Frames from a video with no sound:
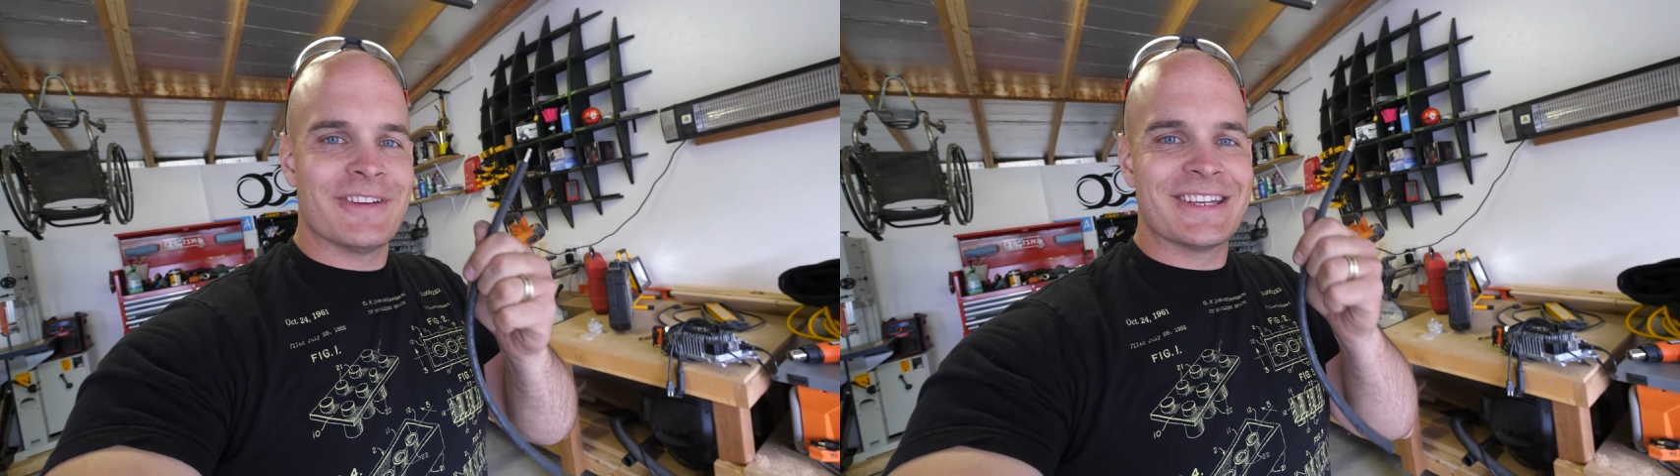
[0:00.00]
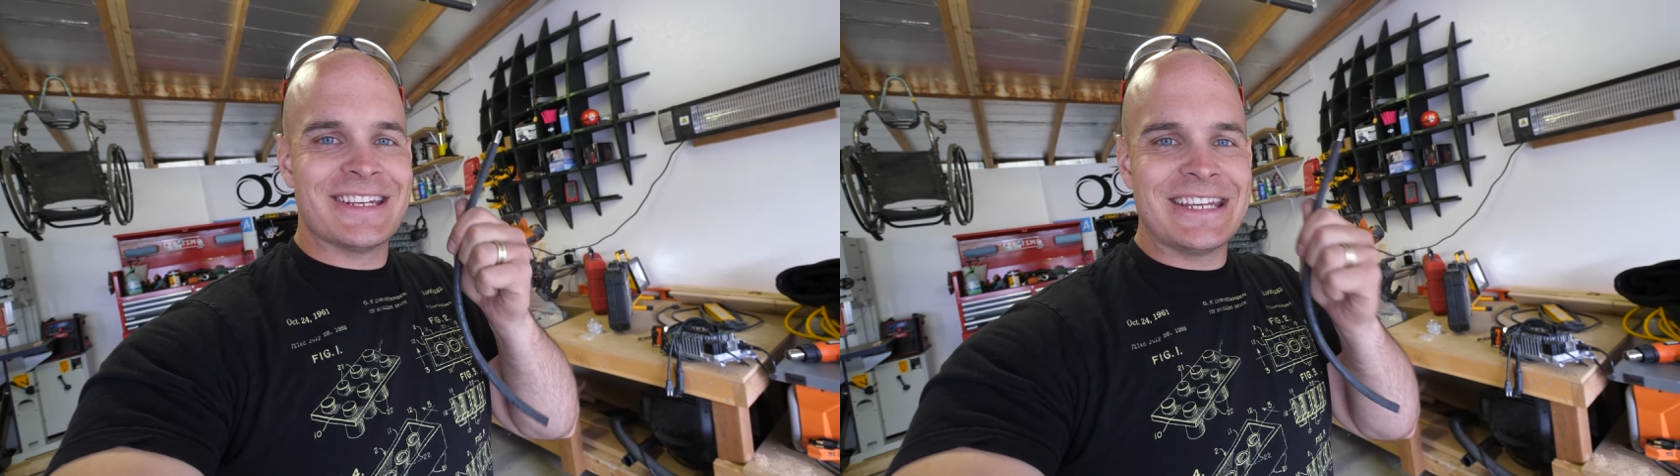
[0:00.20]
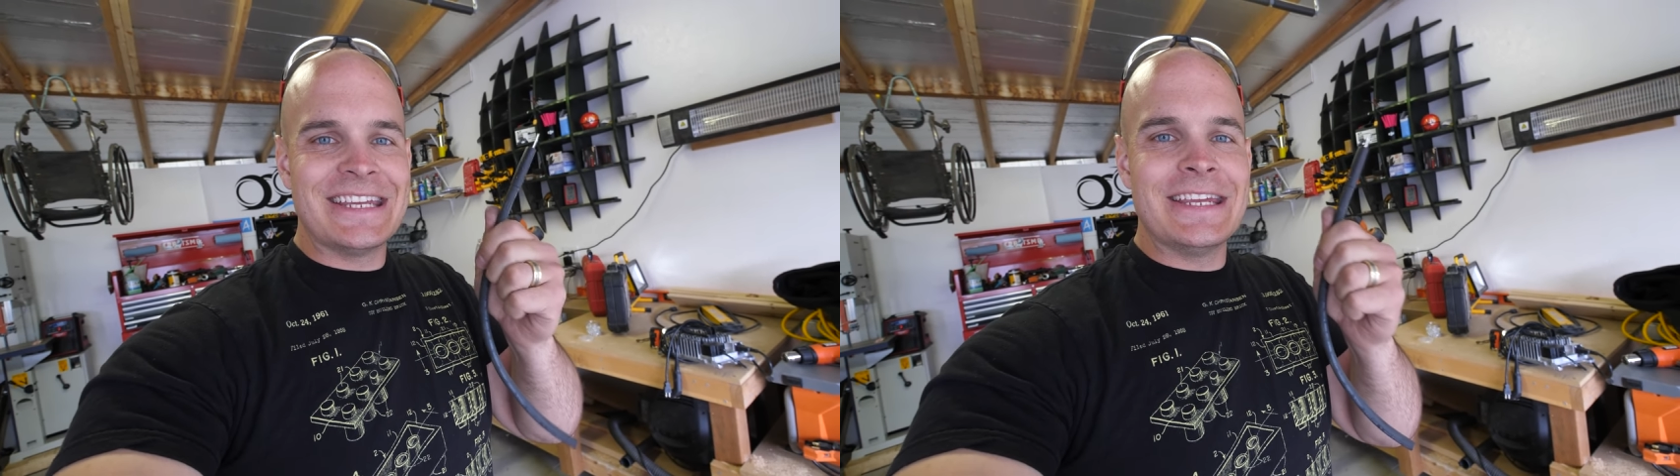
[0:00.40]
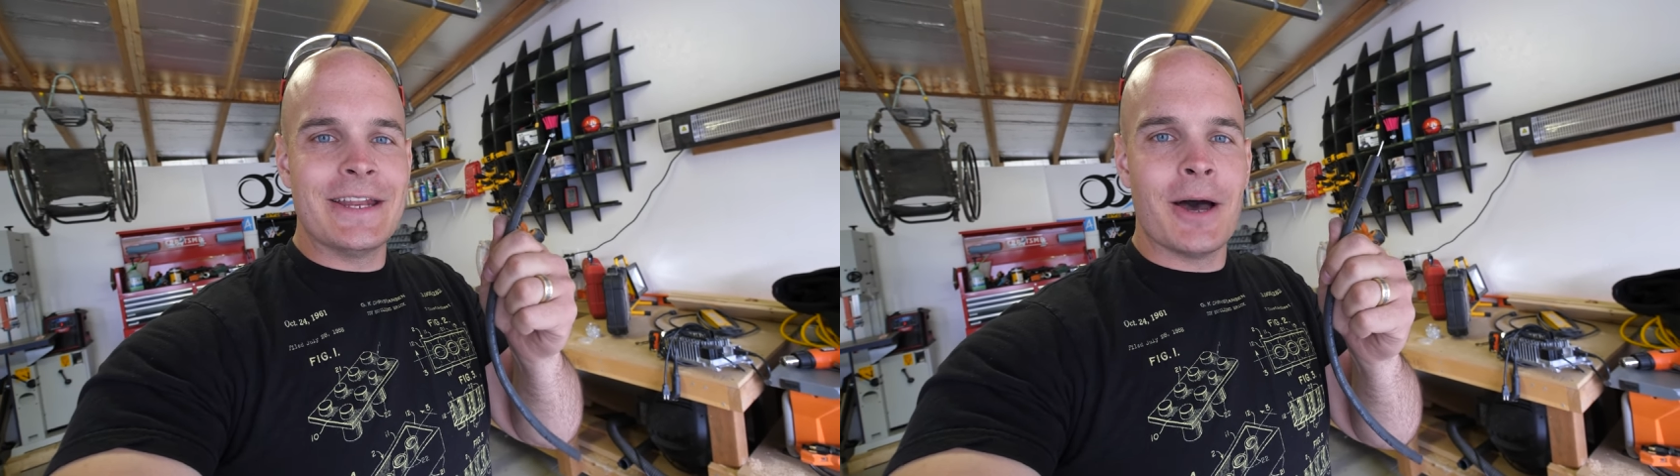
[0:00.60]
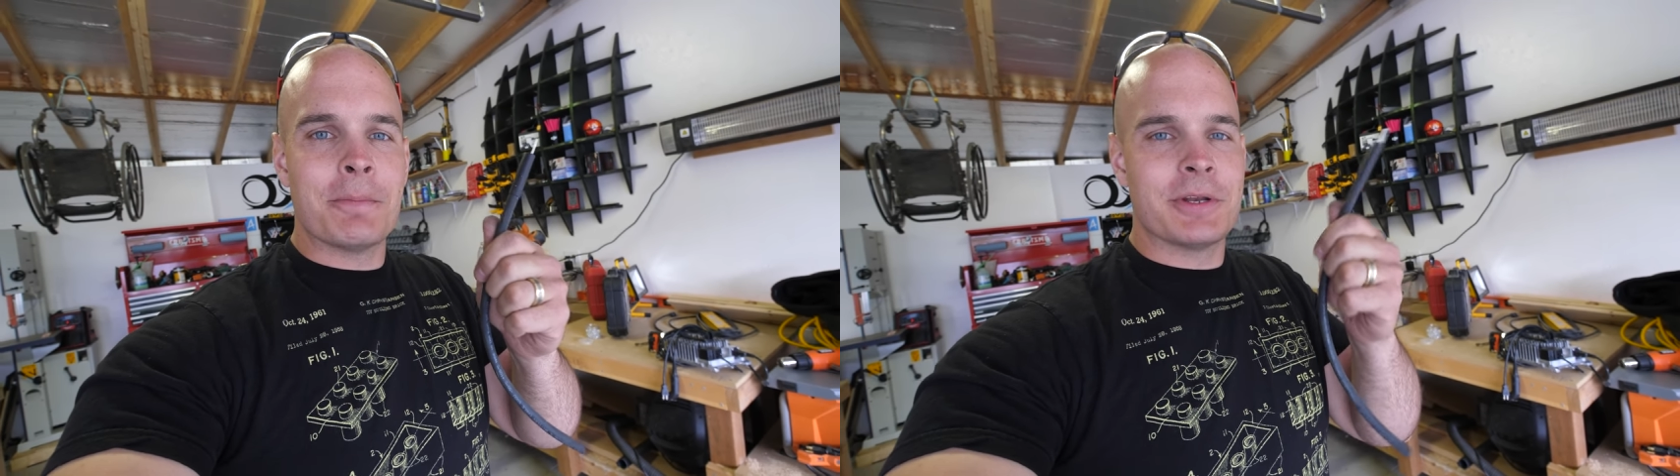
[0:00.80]
it can
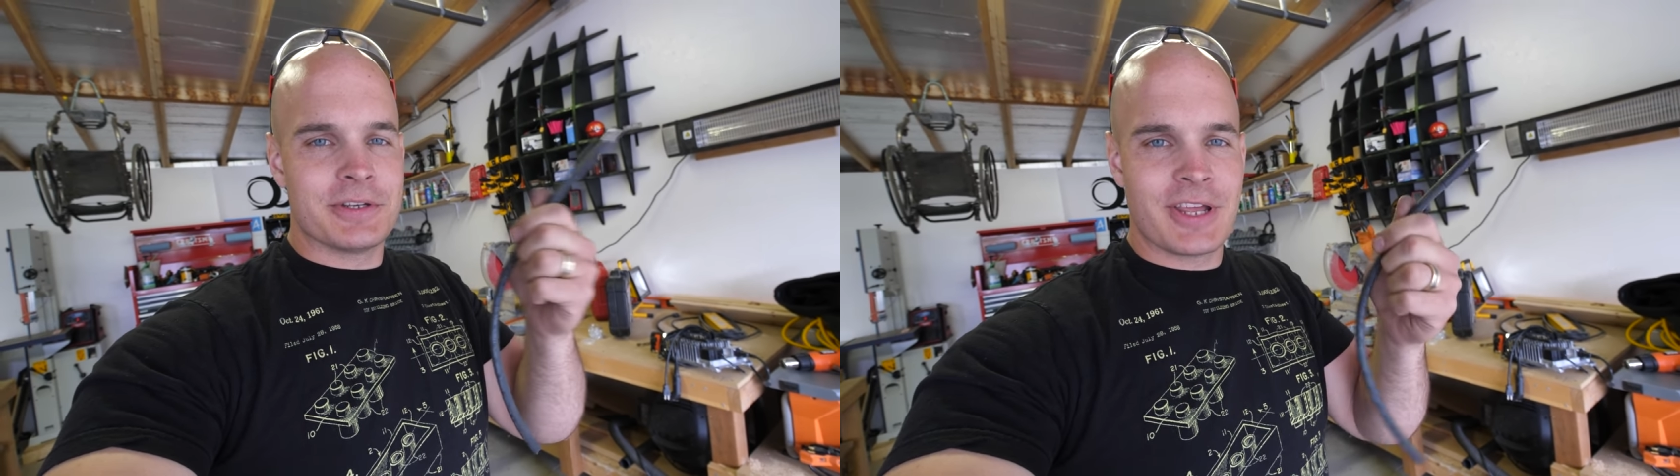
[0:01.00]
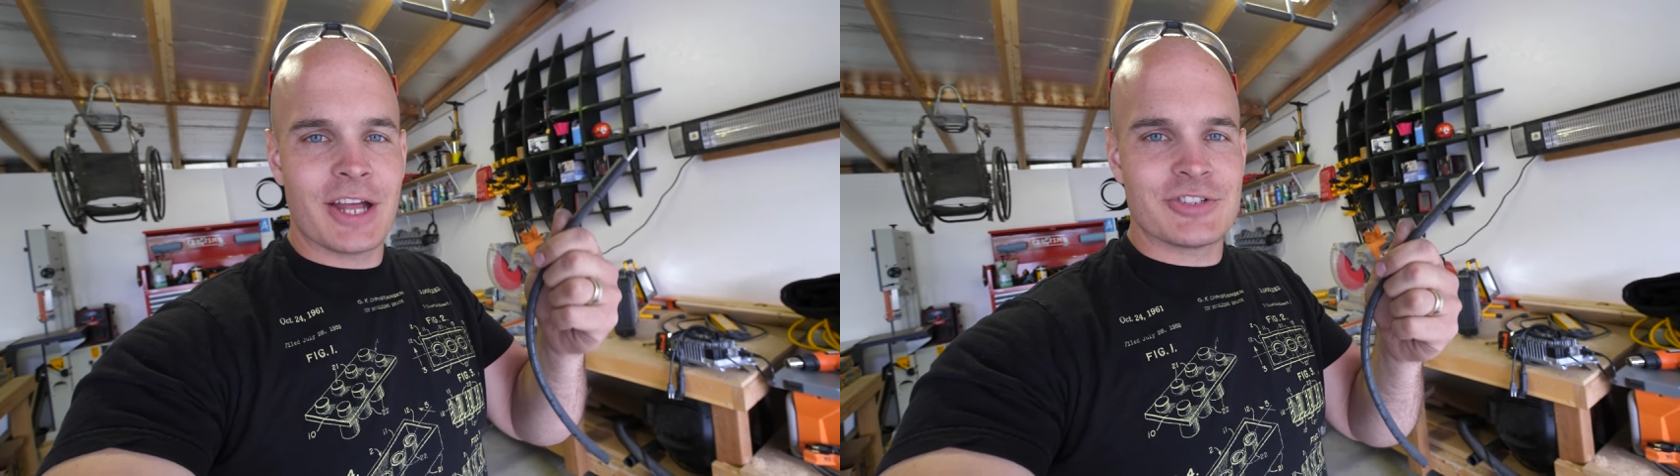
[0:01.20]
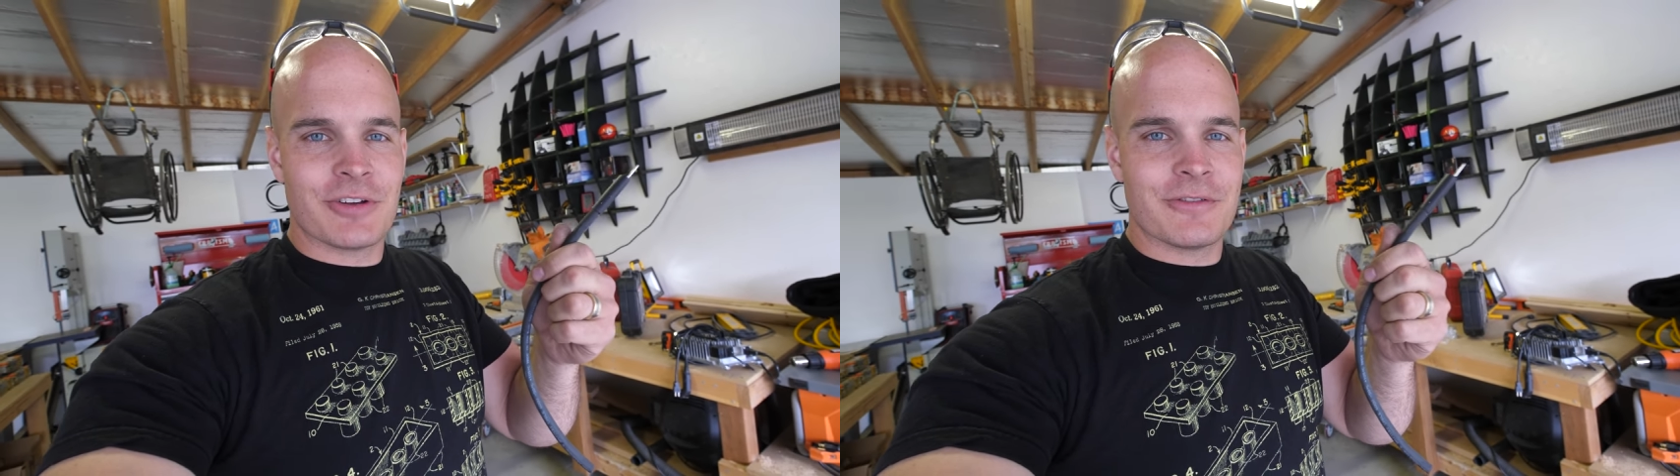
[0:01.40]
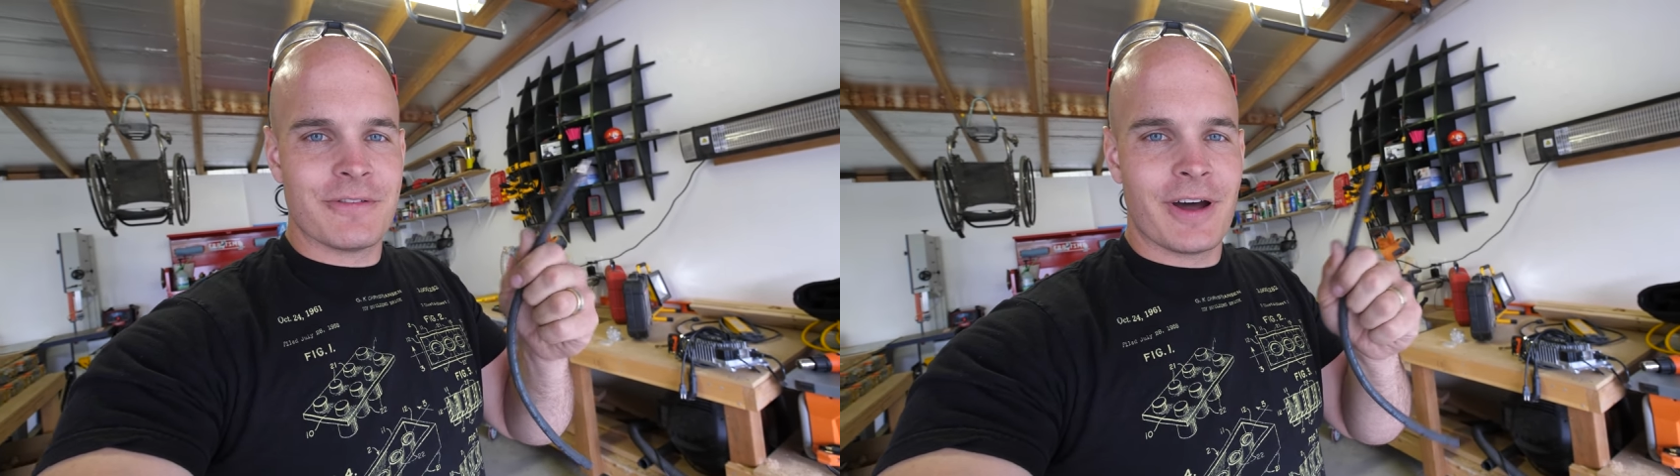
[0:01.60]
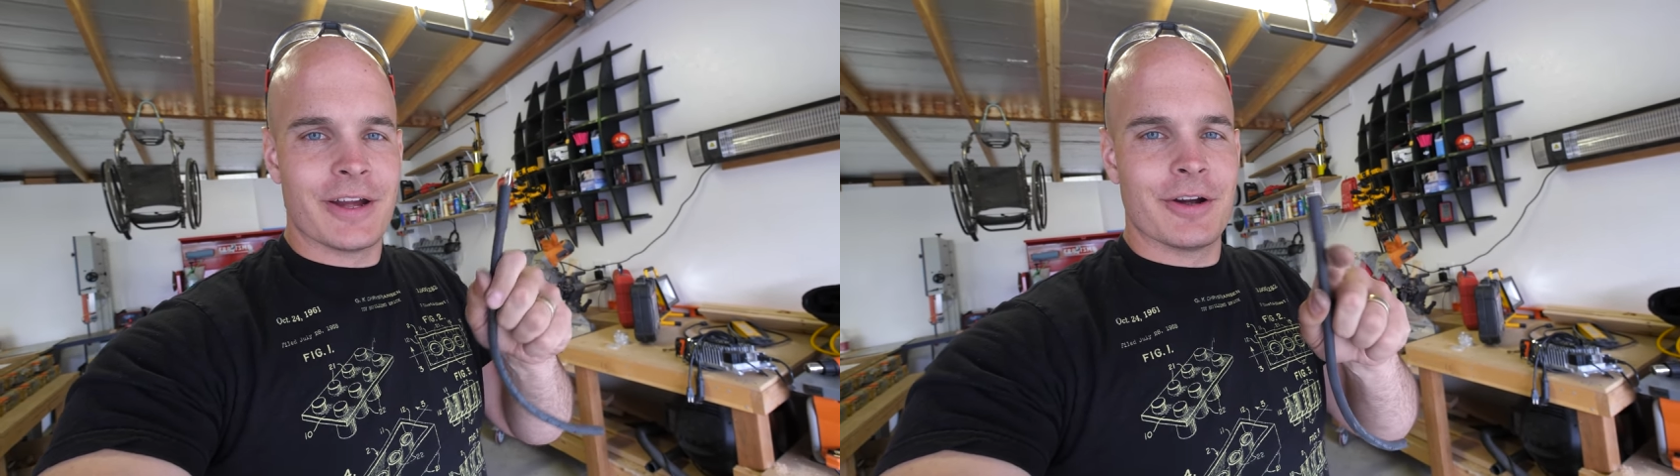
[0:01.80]
heat up and catch on
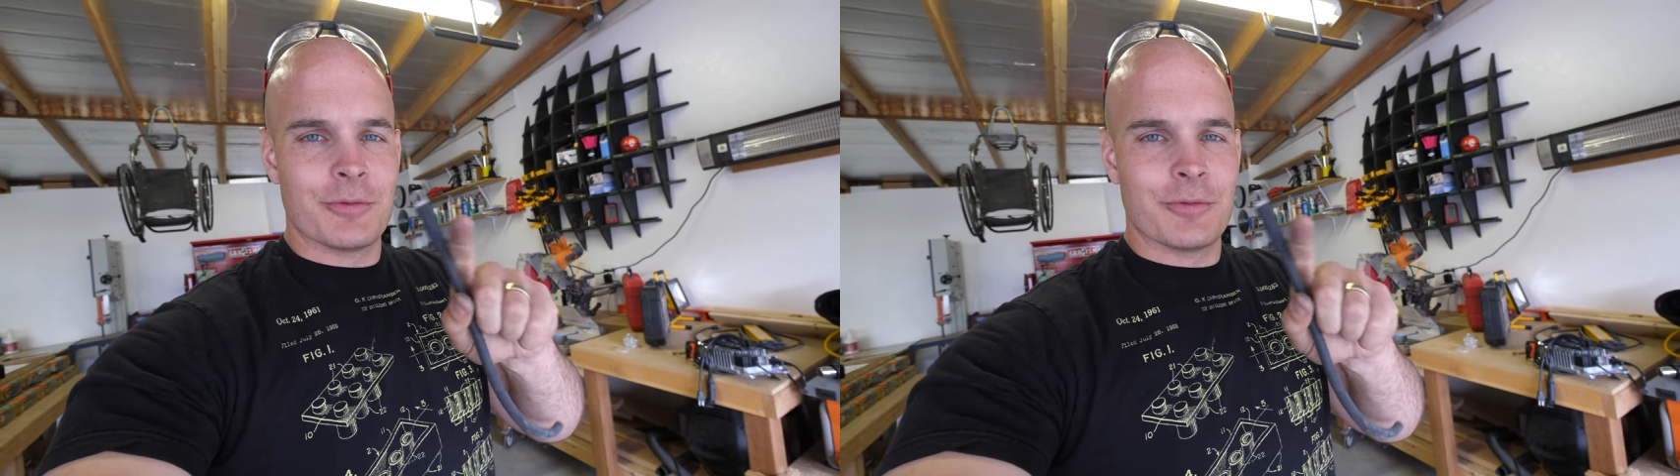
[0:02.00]
fire,